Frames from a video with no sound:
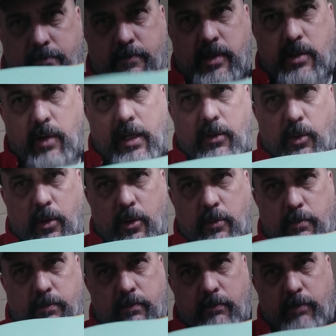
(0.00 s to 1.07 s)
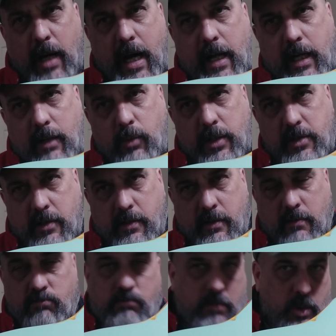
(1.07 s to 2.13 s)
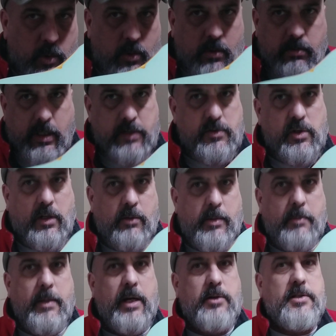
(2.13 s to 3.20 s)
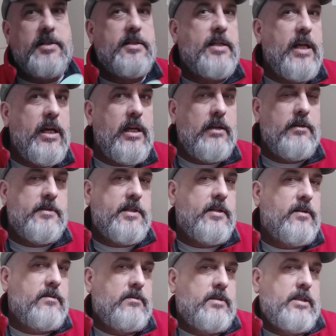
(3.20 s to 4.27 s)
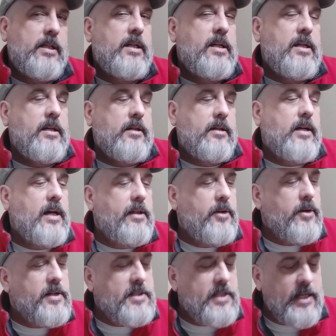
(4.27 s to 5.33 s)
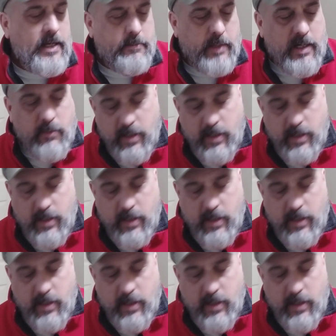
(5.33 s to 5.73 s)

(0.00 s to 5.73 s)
string through body, which is cool, gives you a little bit better sustain. So there is that. But